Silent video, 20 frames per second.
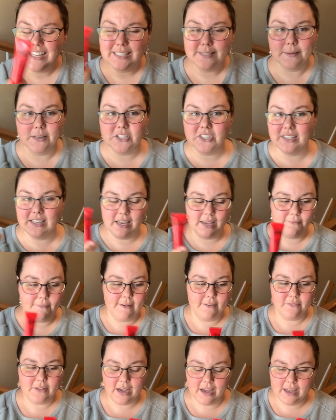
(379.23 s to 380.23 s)
especially if
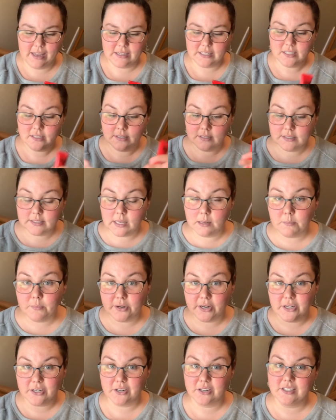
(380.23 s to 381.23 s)
I've got
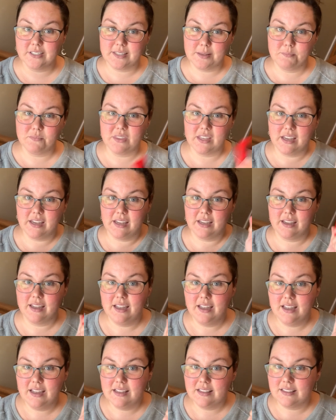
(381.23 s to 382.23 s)
sunburn or
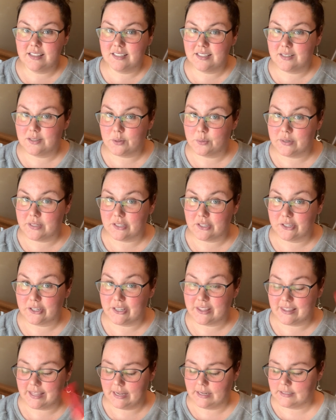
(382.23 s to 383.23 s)
something. This is always a
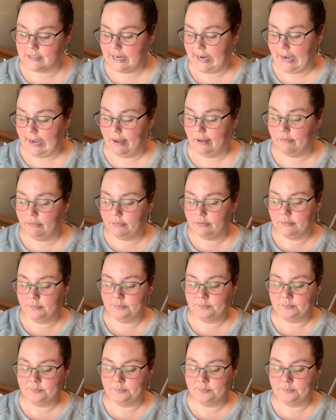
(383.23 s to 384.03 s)
good thing to have.